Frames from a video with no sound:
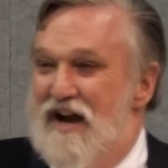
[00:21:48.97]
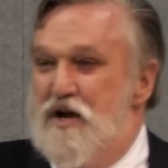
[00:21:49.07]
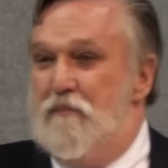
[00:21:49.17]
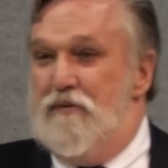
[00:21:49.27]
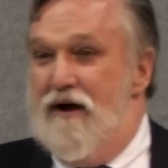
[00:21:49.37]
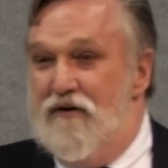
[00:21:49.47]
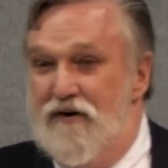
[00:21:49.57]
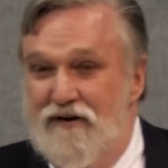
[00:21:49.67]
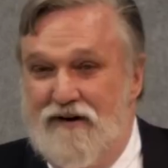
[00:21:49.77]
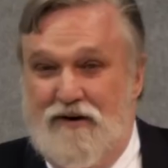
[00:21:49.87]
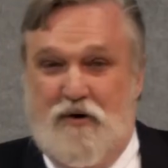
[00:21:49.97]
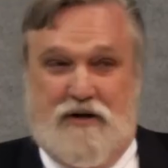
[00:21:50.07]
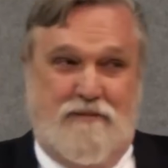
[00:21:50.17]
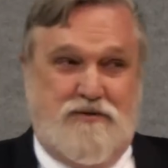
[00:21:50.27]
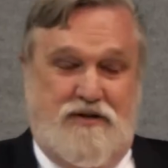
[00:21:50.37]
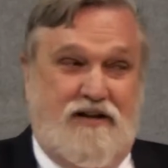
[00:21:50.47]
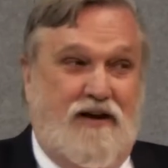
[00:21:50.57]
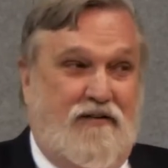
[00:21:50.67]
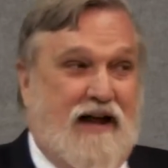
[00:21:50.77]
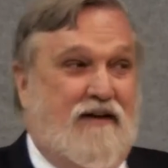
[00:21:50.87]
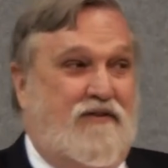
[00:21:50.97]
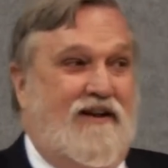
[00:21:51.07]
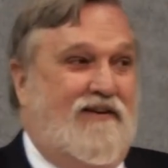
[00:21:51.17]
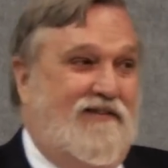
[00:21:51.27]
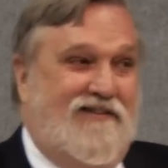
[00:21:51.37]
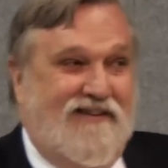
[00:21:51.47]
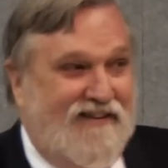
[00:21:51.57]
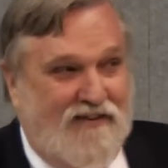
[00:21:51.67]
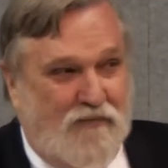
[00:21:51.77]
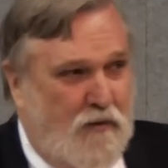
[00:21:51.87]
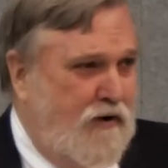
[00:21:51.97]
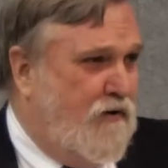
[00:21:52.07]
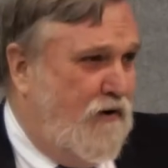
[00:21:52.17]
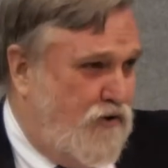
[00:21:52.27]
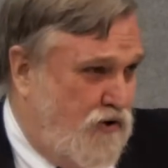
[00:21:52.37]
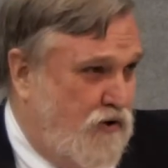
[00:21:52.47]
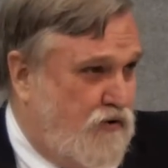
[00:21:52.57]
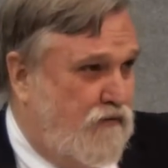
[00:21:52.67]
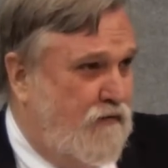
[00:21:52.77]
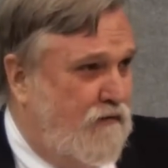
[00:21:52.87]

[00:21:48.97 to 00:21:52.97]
and your brother who comes to you after, you know, where do you go to church?